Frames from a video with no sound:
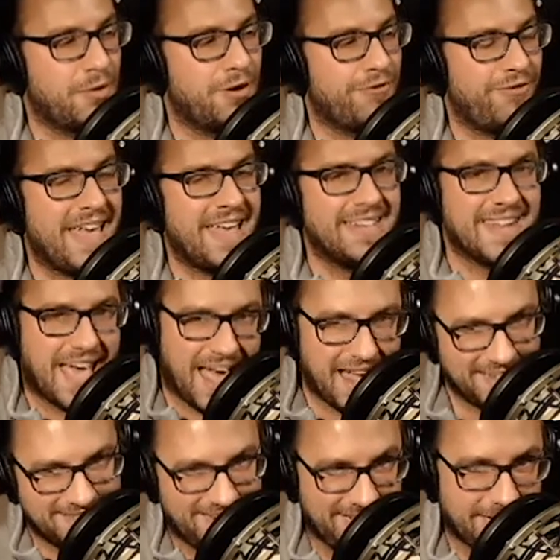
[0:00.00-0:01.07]

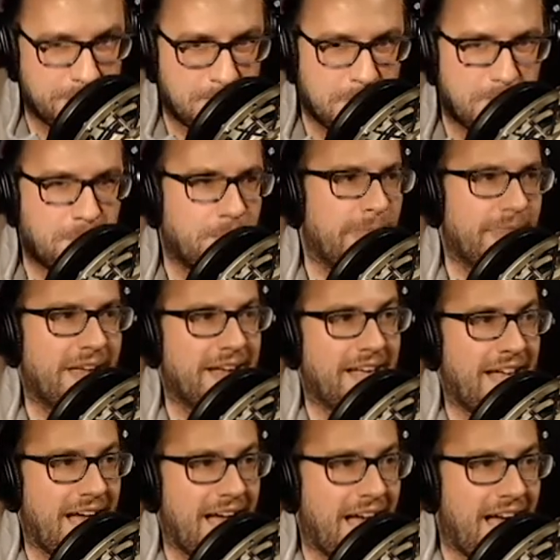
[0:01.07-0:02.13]
fantastic. Like,
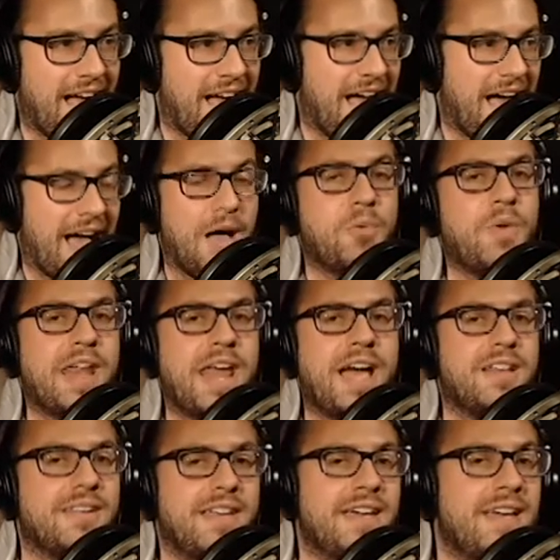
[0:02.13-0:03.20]
I went
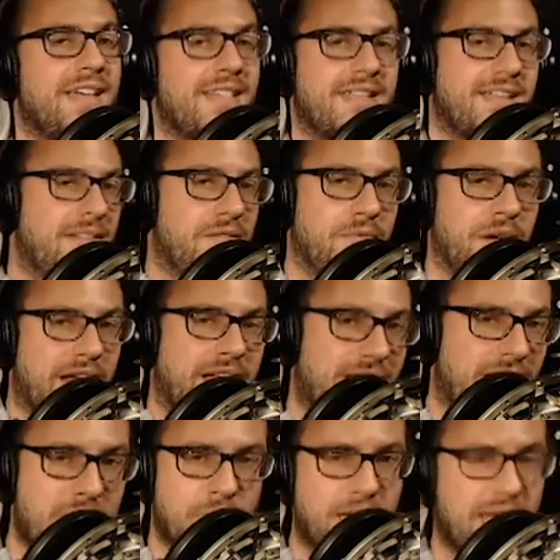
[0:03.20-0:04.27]
out when I
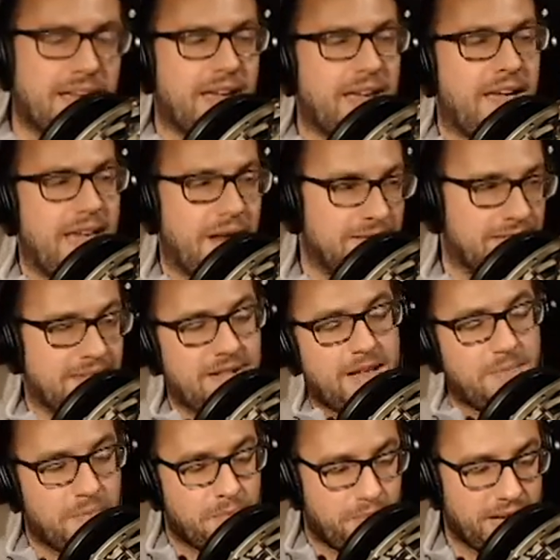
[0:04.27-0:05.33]
got back and I was like, I'm
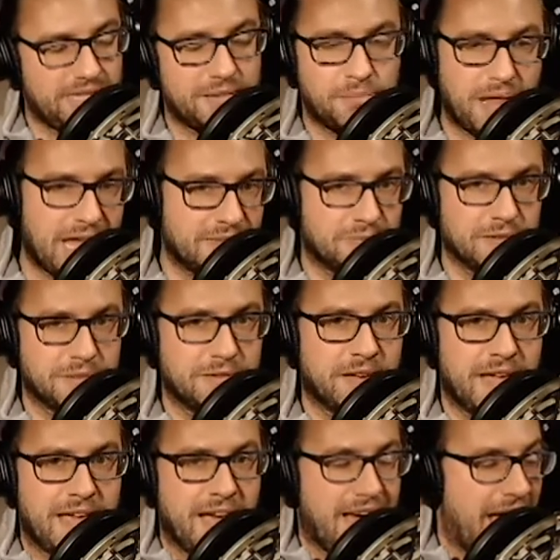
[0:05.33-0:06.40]
going to play some BlazBlue.
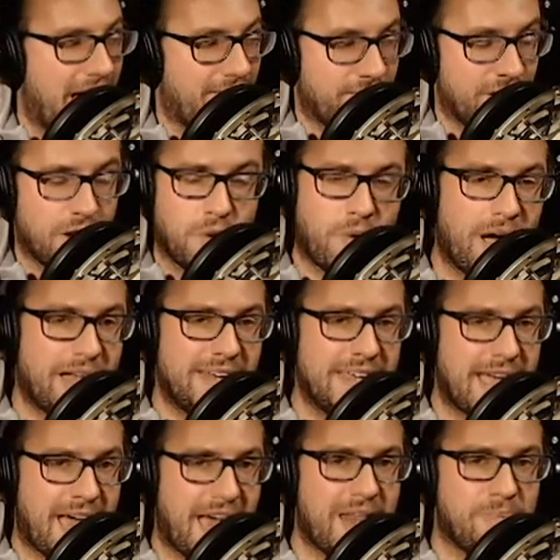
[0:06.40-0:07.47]
I have no idea
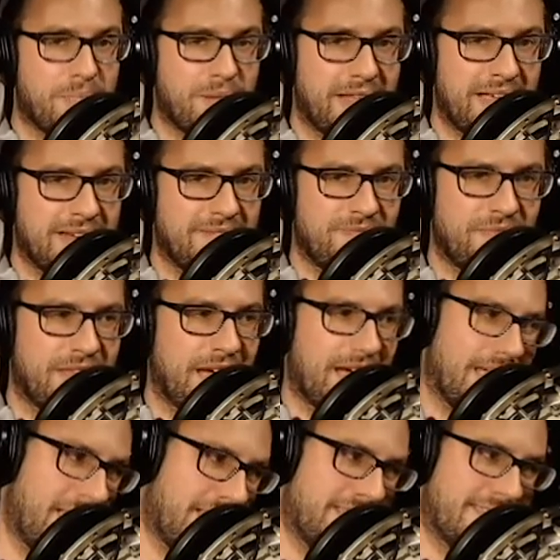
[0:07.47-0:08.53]
how to play it.
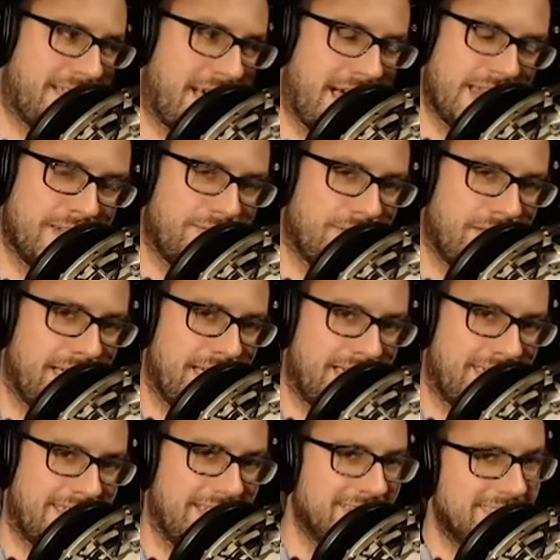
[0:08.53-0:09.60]
It's kind of
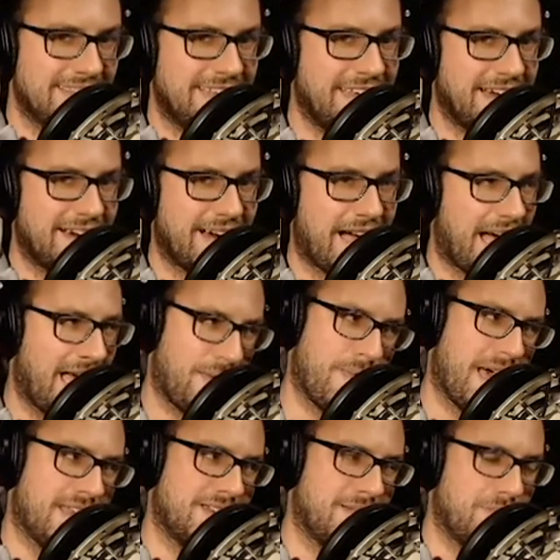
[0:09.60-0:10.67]
like Guilty Gear, I
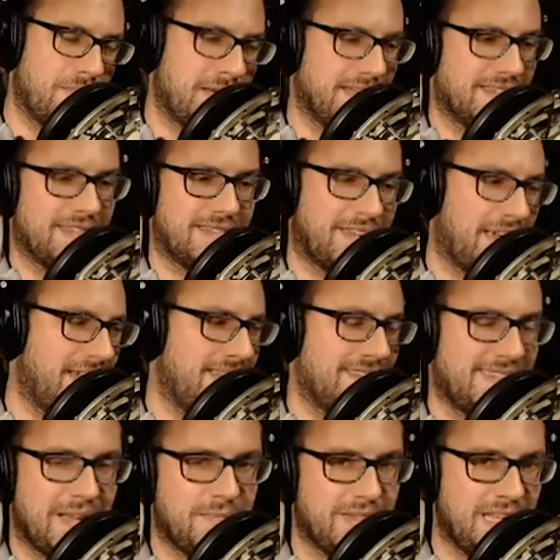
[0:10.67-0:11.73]
imagine, because it's kind of the
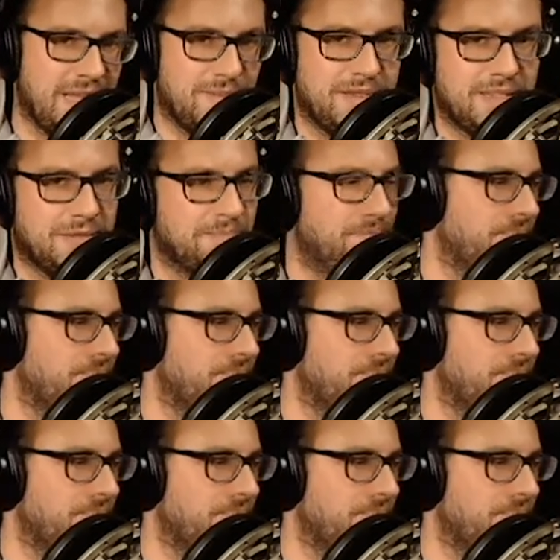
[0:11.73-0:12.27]
same teams and